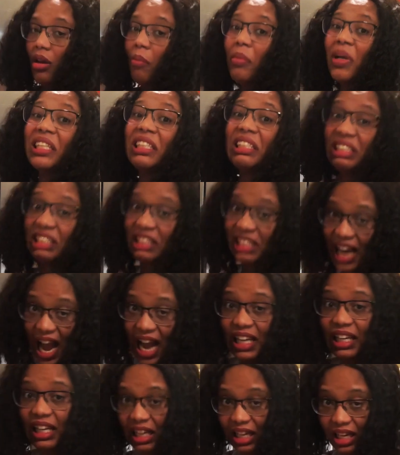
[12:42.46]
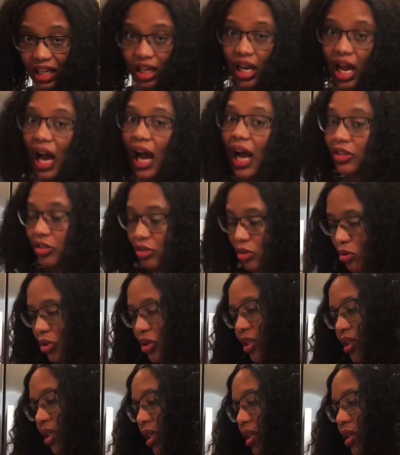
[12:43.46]
Miss Jackie has
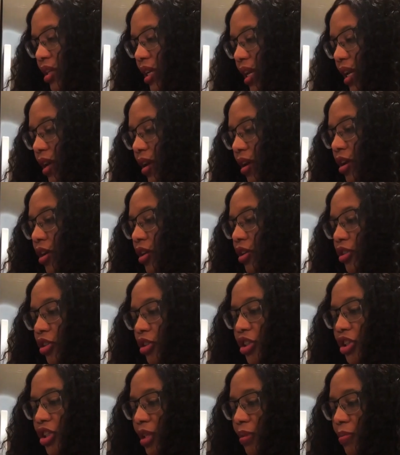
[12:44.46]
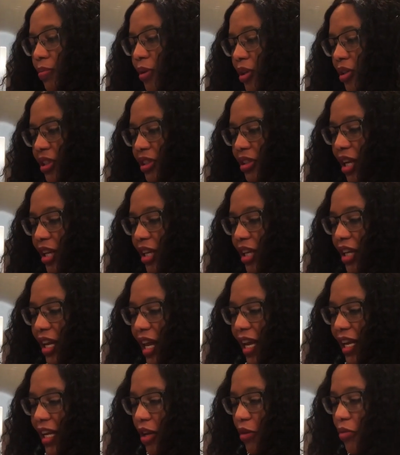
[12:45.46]
OCD. So she personally
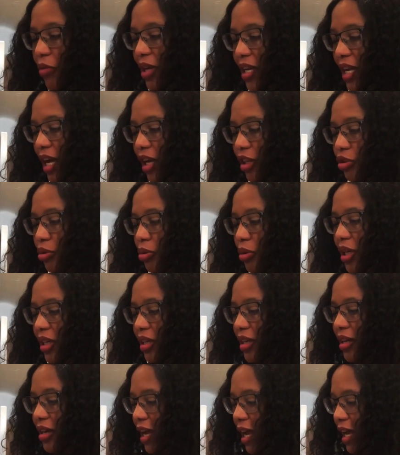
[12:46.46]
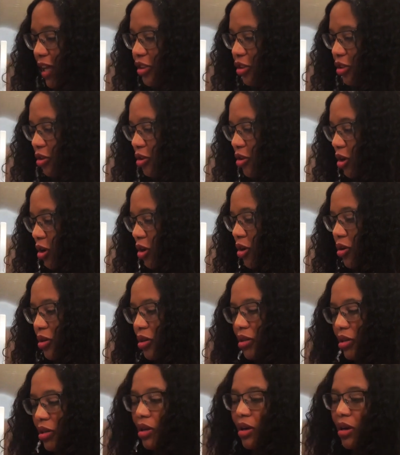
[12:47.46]
like it when you do it as you go.
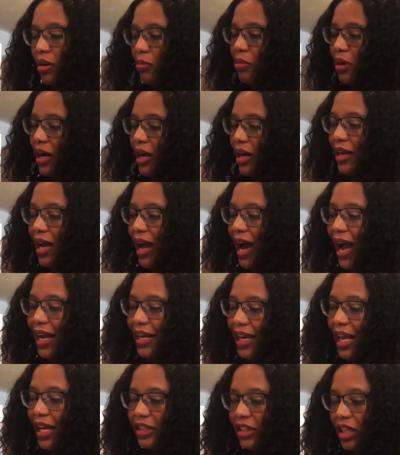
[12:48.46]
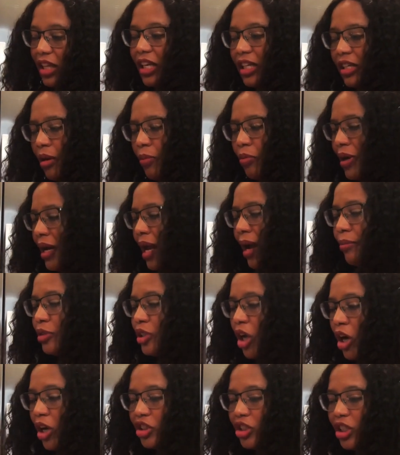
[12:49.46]
But I like to clean up when I'm
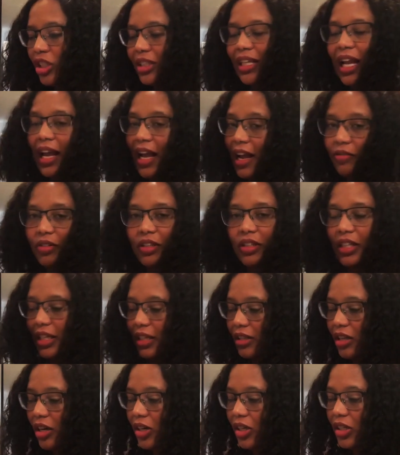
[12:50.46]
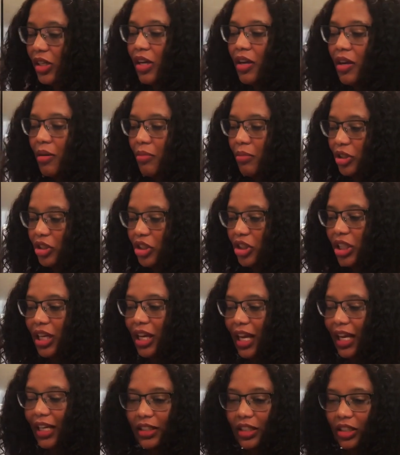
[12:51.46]
done, just get everything done. But she
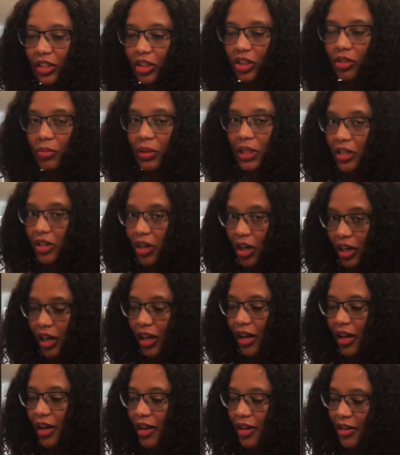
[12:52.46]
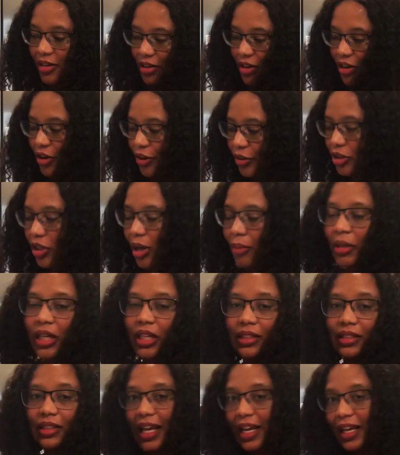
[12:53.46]
likes it to be done, you know. So I'm
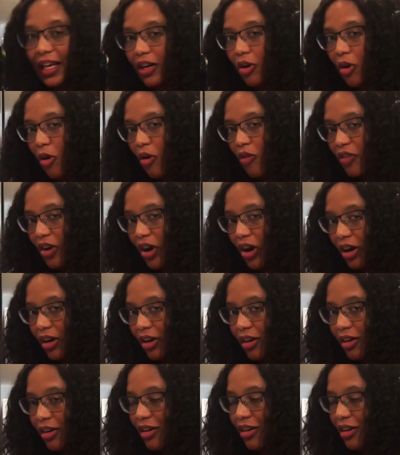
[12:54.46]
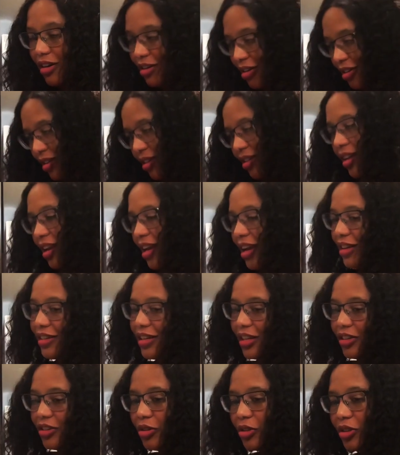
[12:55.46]
gonna take it over and
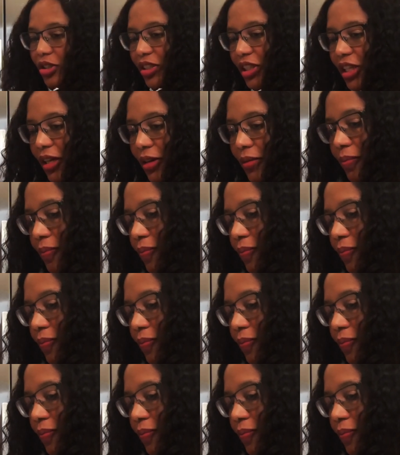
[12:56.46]
then you'll see.